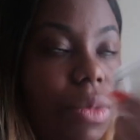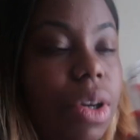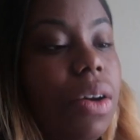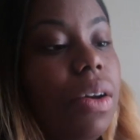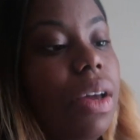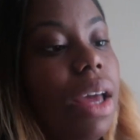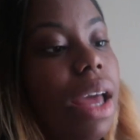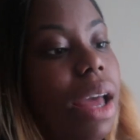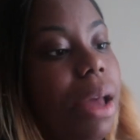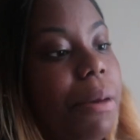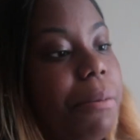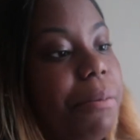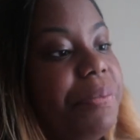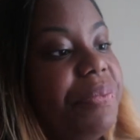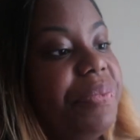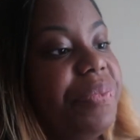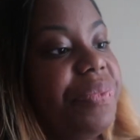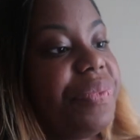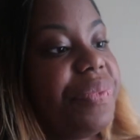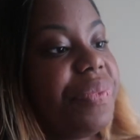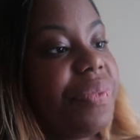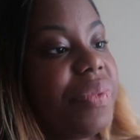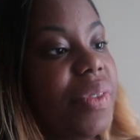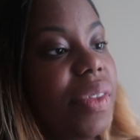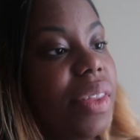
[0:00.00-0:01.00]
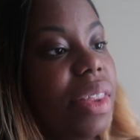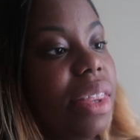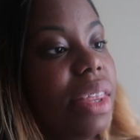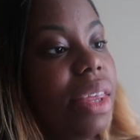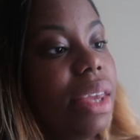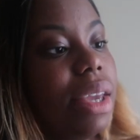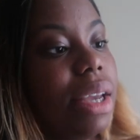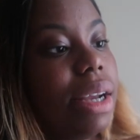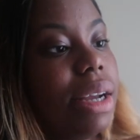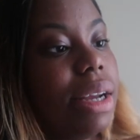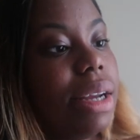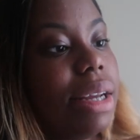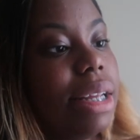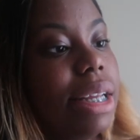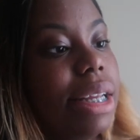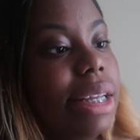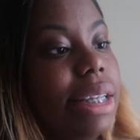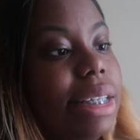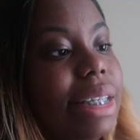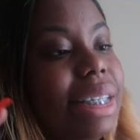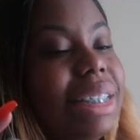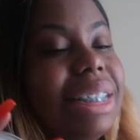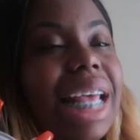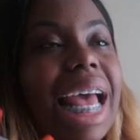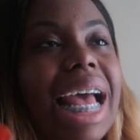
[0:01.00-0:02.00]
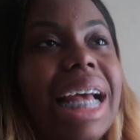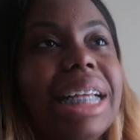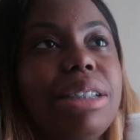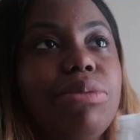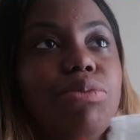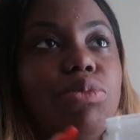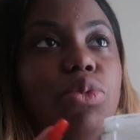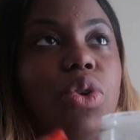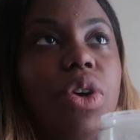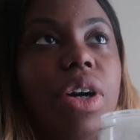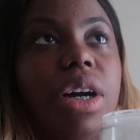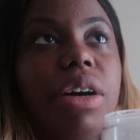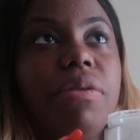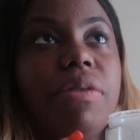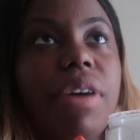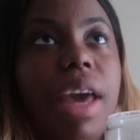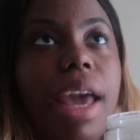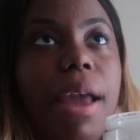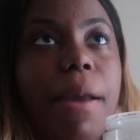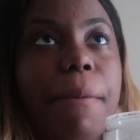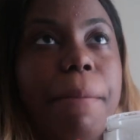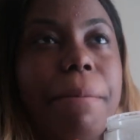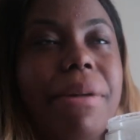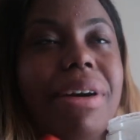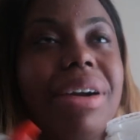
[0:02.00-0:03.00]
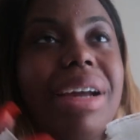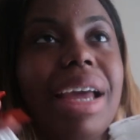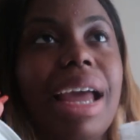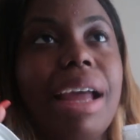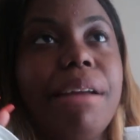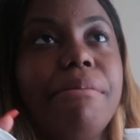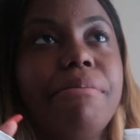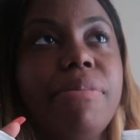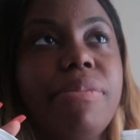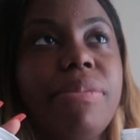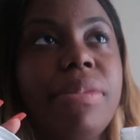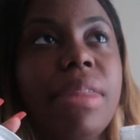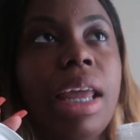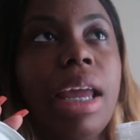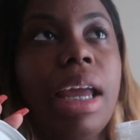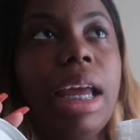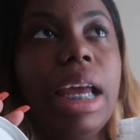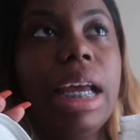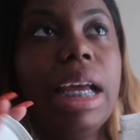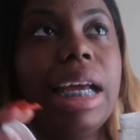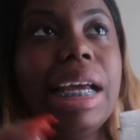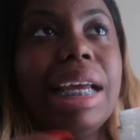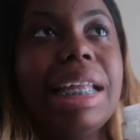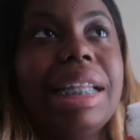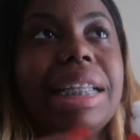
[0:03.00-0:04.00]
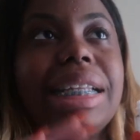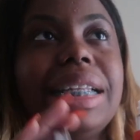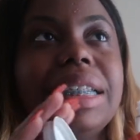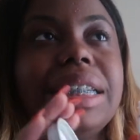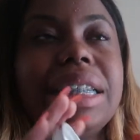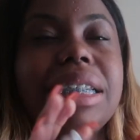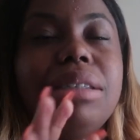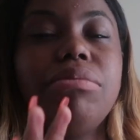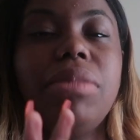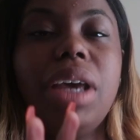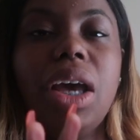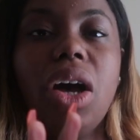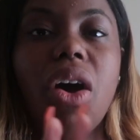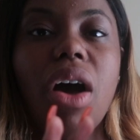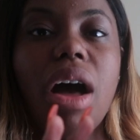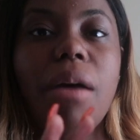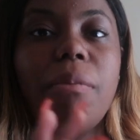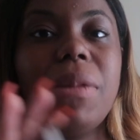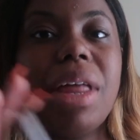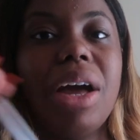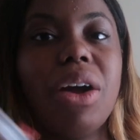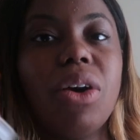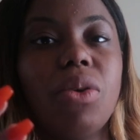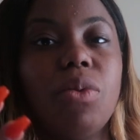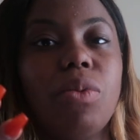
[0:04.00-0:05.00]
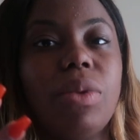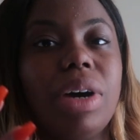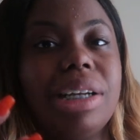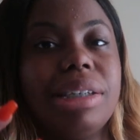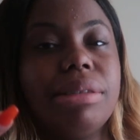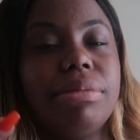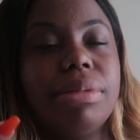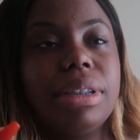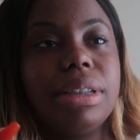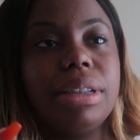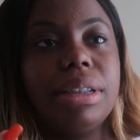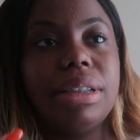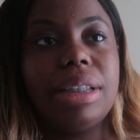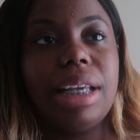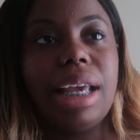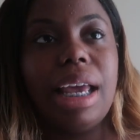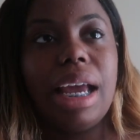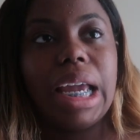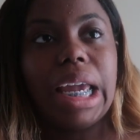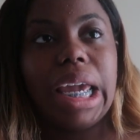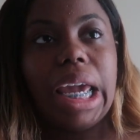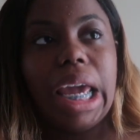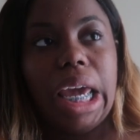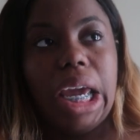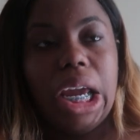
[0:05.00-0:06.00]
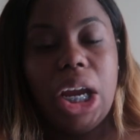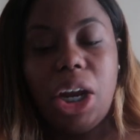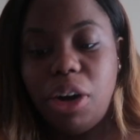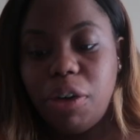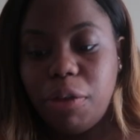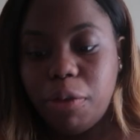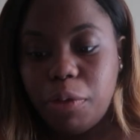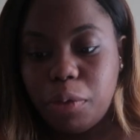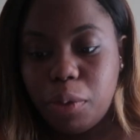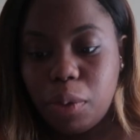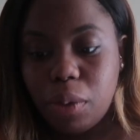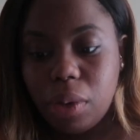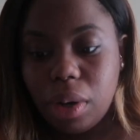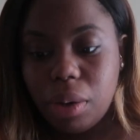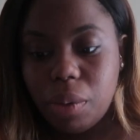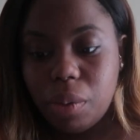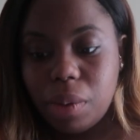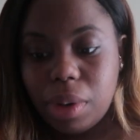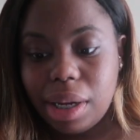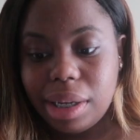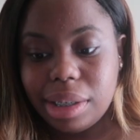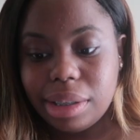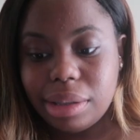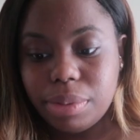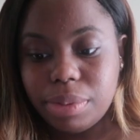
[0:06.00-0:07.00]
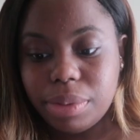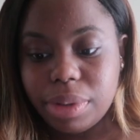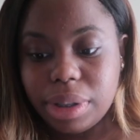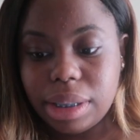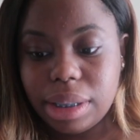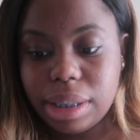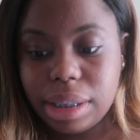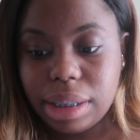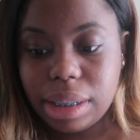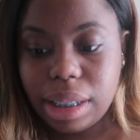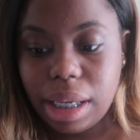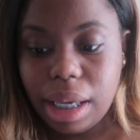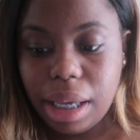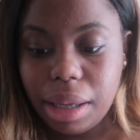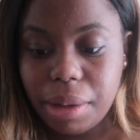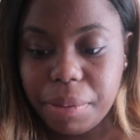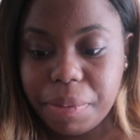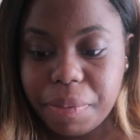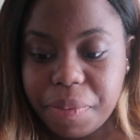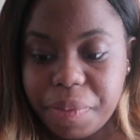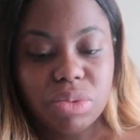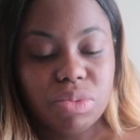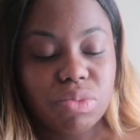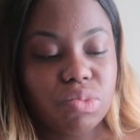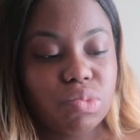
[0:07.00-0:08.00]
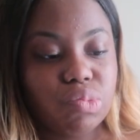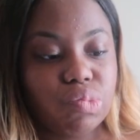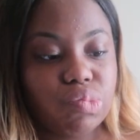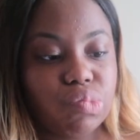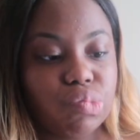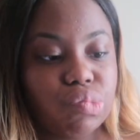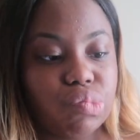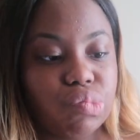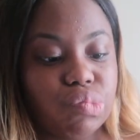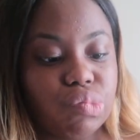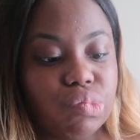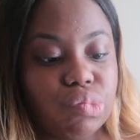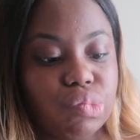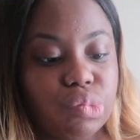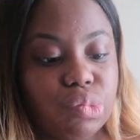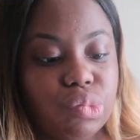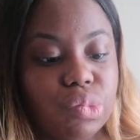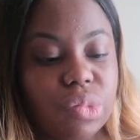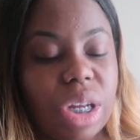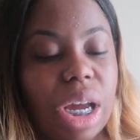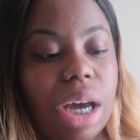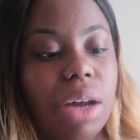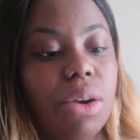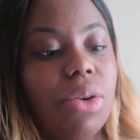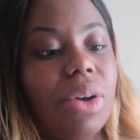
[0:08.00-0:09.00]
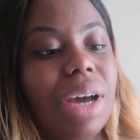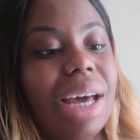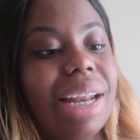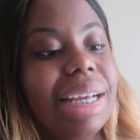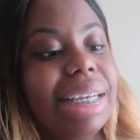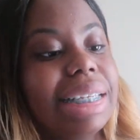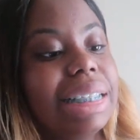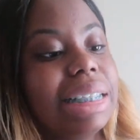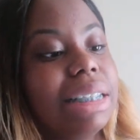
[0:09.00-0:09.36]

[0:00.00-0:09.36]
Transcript: okay. This has more of a, okay. This smell, I'm not going to 100% say I care for, 100%. Hmm. I don't know how to